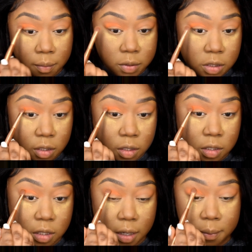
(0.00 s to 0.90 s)
I'm just going to
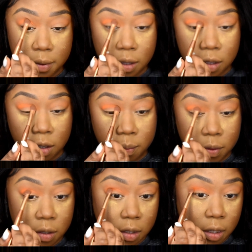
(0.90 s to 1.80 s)
stamp it and I'll
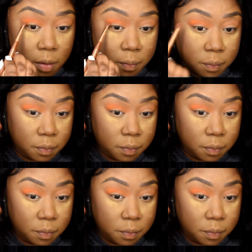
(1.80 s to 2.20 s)
blend it out.